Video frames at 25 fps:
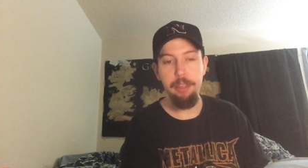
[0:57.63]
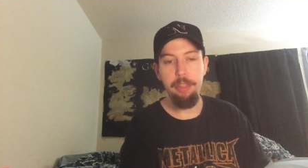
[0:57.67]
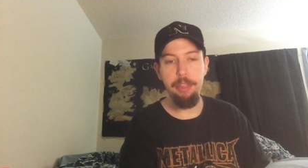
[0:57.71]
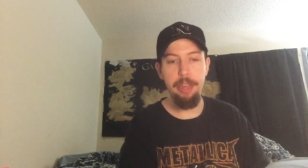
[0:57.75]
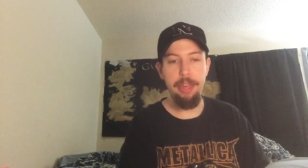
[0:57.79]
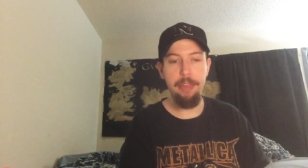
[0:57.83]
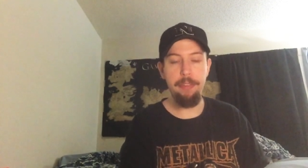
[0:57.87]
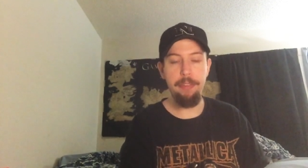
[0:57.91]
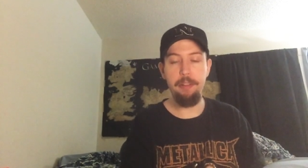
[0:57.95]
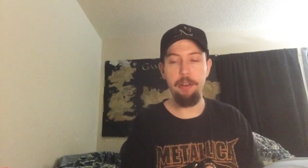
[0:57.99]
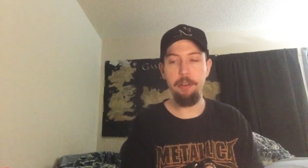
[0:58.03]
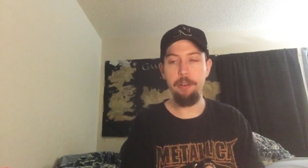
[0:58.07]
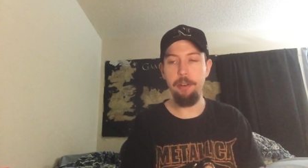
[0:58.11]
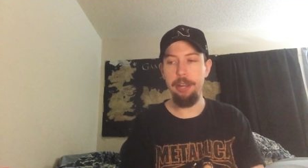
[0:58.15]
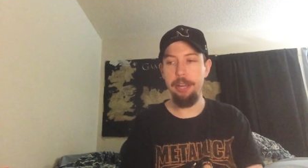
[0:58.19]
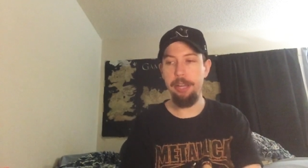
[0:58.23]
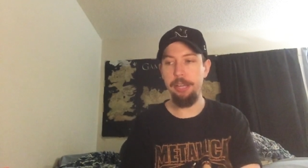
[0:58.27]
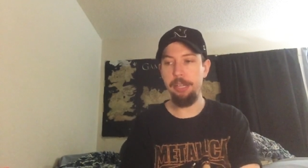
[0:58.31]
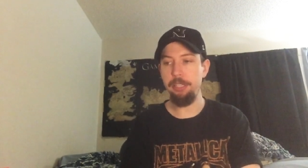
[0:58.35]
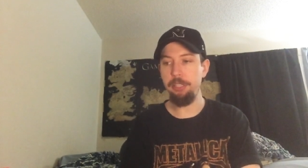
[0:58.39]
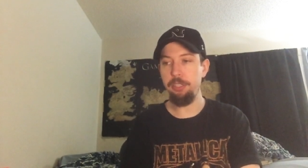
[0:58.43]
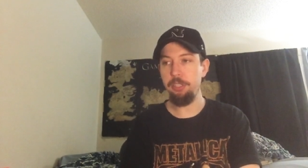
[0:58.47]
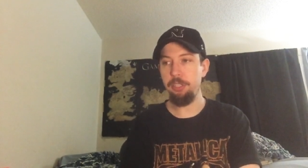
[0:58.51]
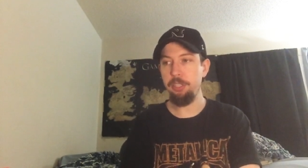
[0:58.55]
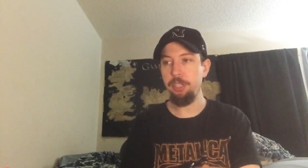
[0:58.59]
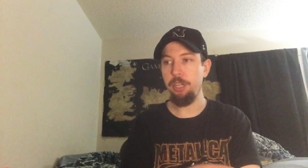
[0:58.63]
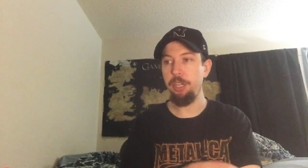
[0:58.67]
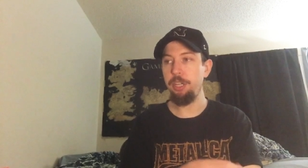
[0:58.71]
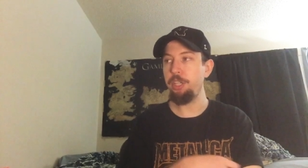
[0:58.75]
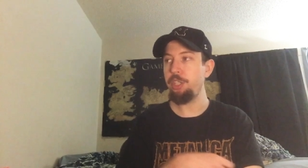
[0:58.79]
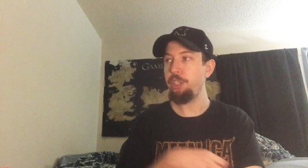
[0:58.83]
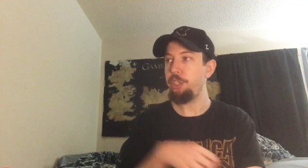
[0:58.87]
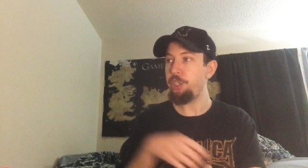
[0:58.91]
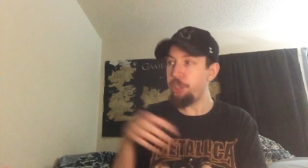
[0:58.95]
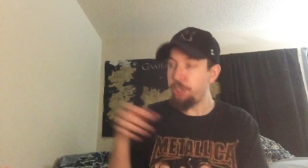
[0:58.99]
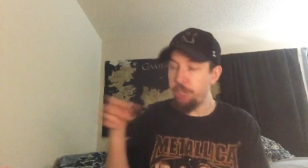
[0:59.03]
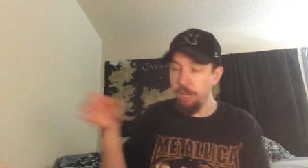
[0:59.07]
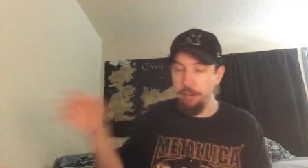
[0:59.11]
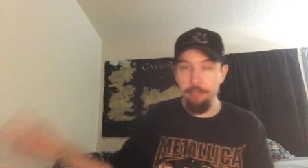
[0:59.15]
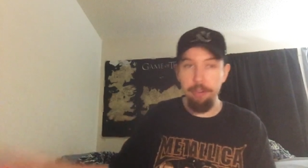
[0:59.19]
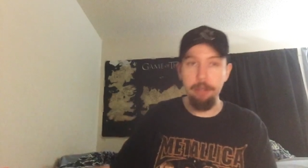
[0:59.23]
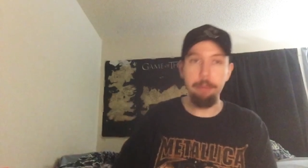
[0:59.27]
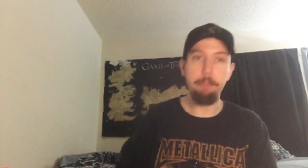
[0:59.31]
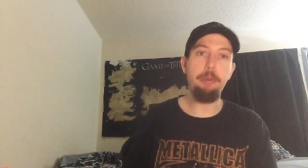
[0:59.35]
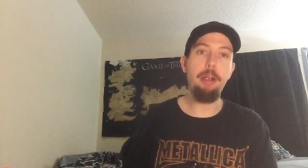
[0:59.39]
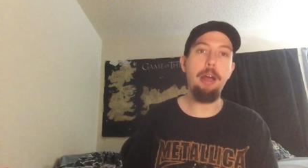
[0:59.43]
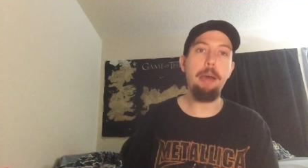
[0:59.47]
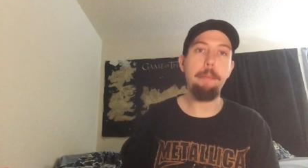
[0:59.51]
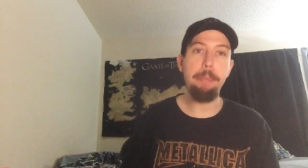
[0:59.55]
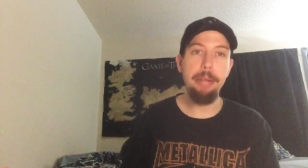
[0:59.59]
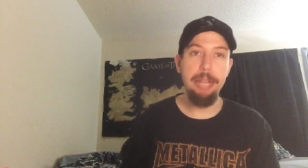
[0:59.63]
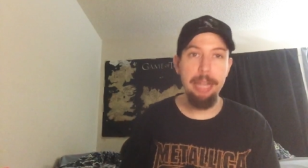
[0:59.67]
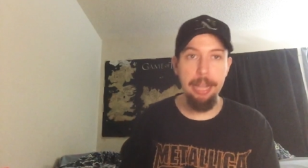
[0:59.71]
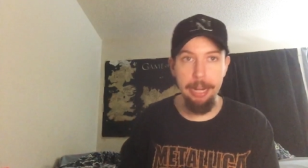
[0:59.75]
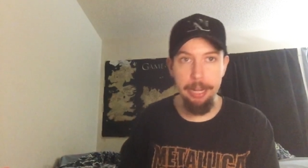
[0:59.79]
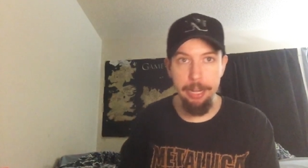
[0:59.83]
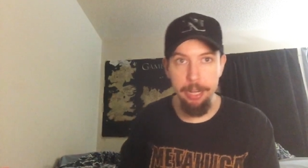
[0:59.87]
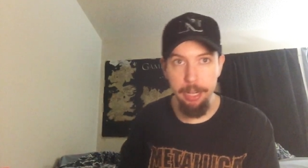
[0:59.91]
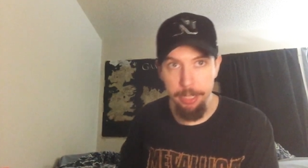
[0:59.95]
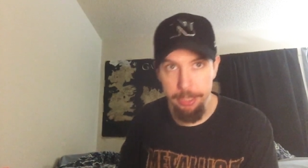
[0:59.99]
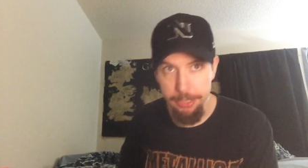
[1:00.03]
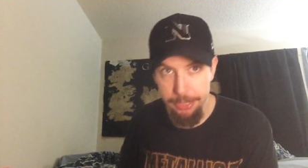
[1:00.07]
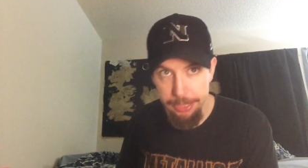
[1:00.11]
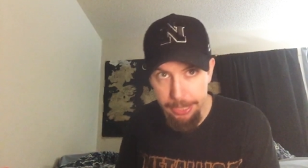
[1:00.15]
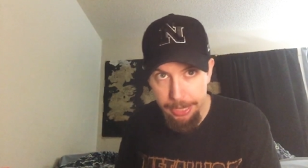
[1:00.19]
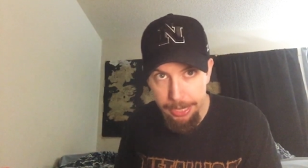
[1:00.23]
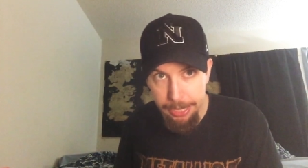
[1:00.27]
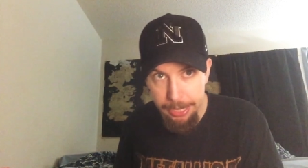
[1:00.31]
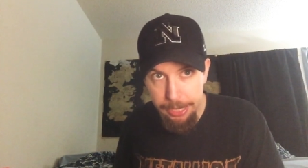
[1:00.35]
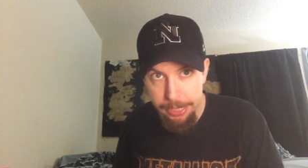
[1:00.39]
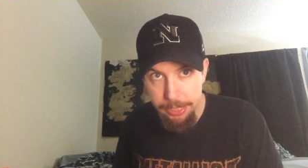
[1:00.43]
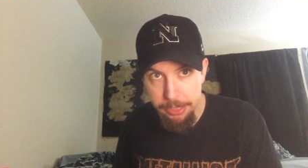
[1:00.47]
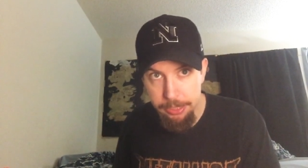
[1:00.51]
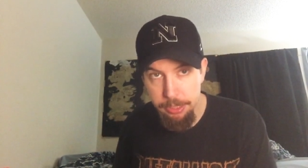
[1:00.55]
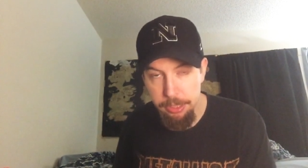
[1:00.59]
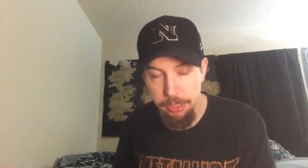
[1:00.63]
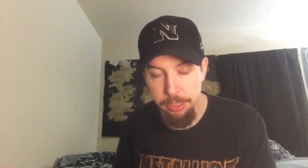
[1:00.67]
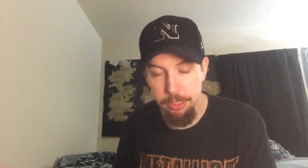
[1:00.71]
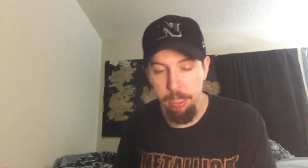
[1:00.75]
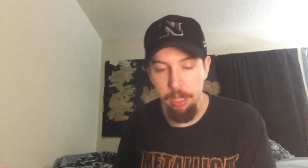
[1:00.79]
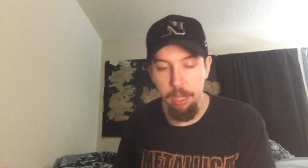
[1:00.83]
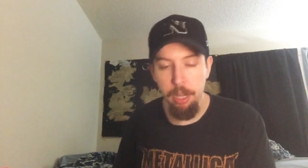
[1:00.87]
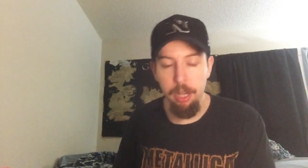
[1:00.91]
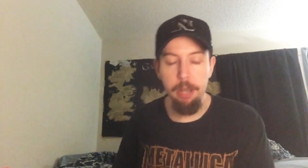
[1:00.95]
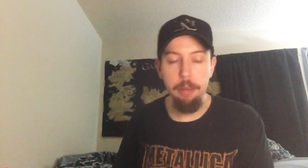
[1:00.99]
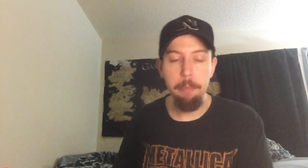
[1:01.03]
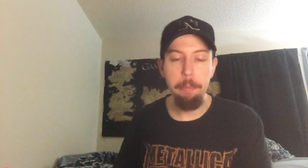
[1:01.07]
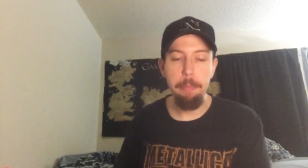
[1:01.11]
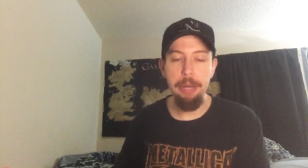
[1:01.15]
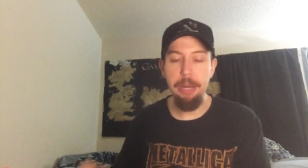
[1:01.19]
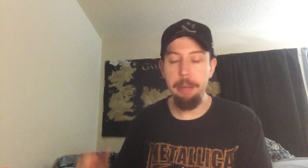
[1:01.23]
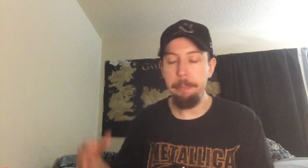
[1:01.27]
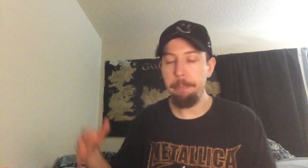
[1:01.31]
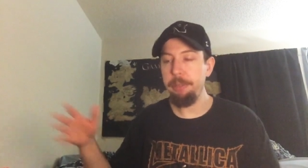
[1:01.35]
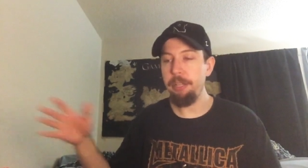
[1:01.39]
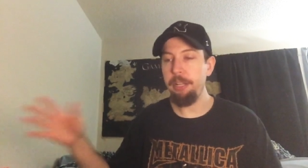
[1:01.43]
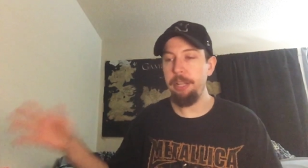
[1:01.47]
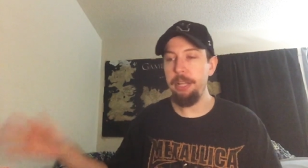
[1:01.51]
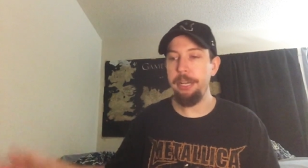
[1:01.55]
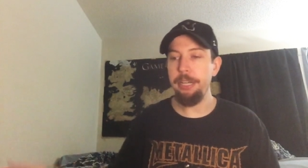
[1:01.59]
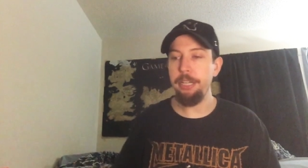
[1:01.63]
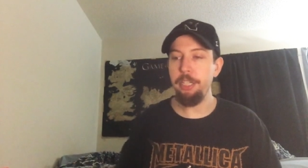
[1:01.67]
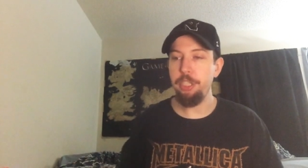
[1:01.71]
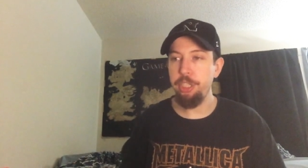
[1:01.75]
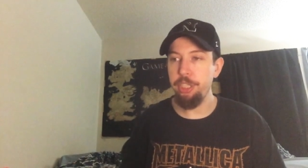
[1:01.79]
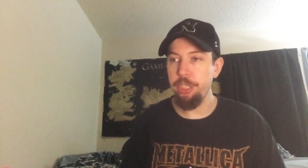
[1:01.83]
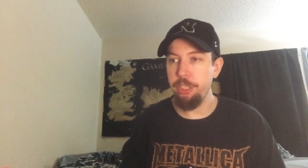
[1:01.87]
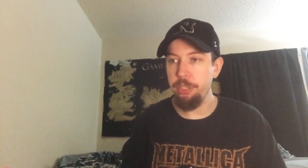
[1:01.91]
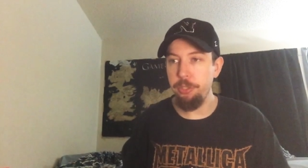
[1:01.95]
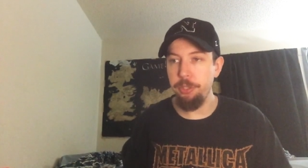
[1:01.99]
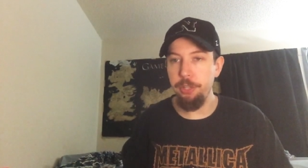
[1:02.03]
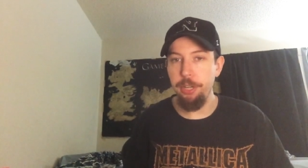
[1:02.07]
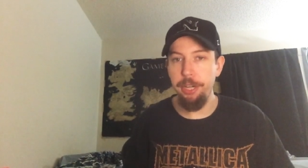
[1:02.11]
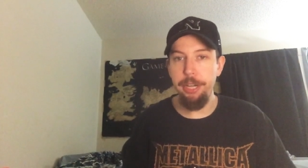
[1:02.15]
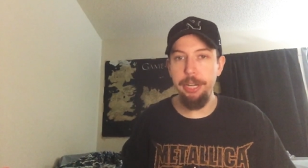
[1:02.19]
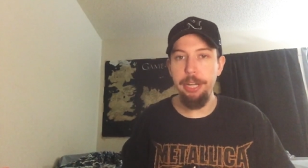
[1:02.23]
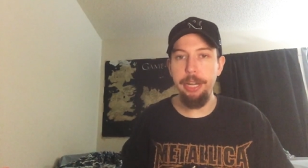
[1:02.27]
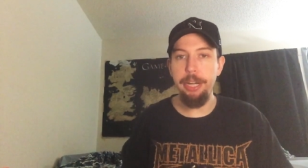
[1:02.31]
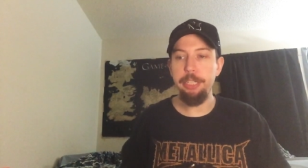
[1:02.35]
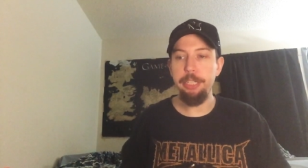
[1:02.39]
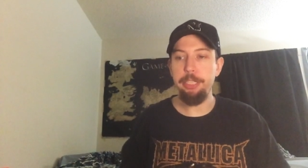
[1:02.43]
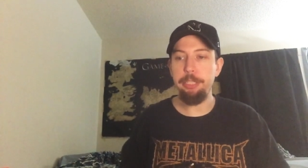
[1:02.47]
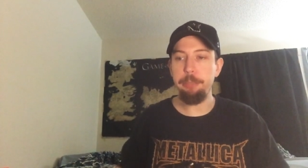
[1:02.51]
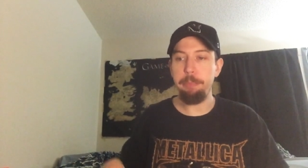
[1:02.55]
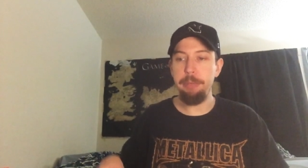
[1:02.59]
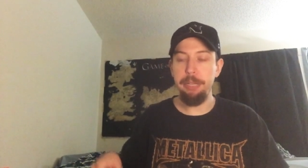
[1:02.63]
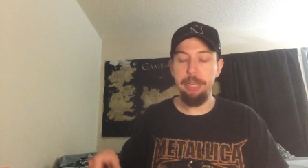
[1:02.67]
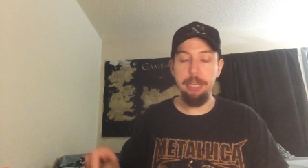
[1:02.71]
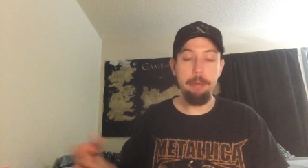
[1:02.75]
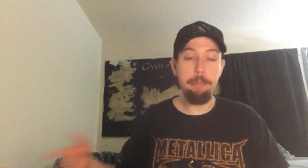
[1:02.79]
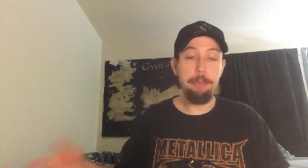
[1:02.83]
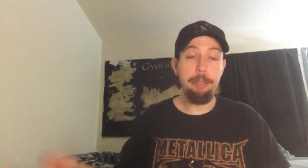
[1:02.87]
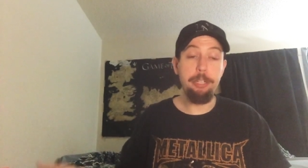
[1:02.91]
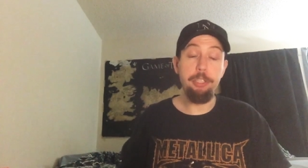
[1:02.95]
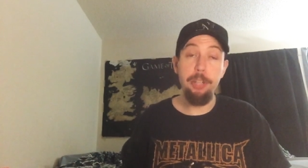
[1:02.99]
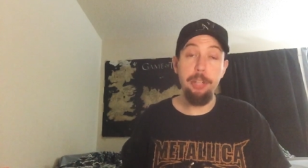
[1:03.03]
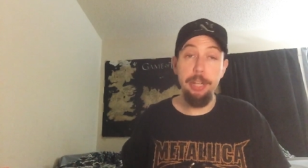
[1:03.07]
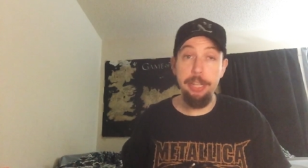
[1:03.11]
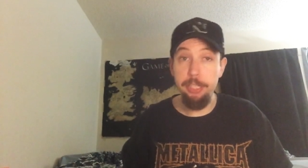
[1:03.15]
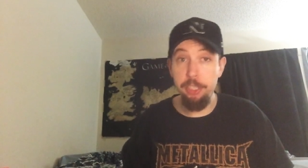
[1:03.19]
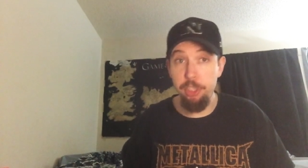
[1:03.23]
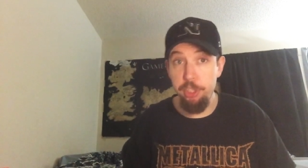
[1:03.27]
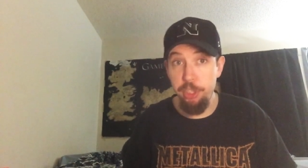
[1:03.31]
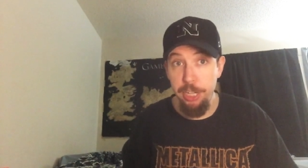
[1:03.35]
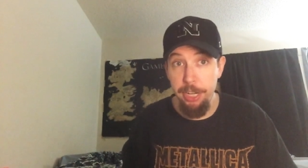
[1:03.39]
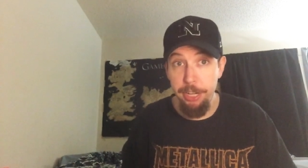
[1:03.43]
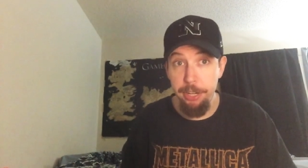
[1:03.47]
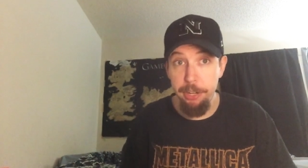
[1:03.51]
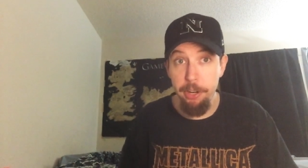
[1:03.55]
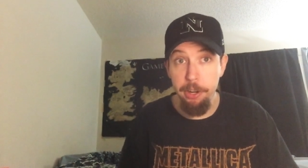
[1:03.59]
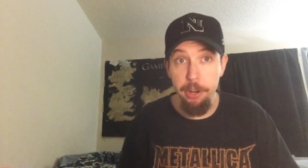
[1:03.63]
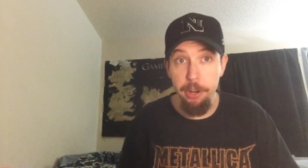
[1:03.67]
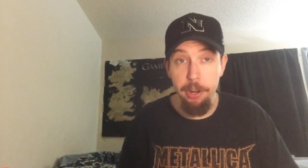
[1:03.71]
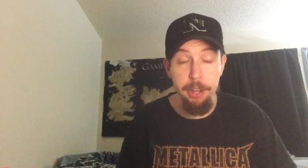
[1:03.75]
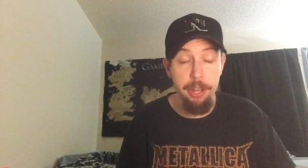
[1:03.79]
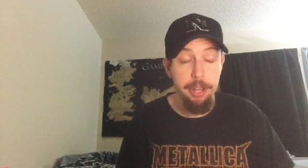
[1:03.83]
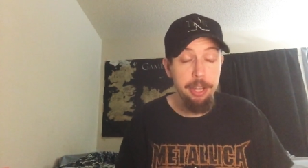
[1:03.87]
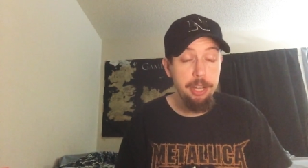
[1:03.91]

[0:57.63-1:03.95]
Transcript: than there is shoving propaganda on kids, manipulating children into becoming transgender,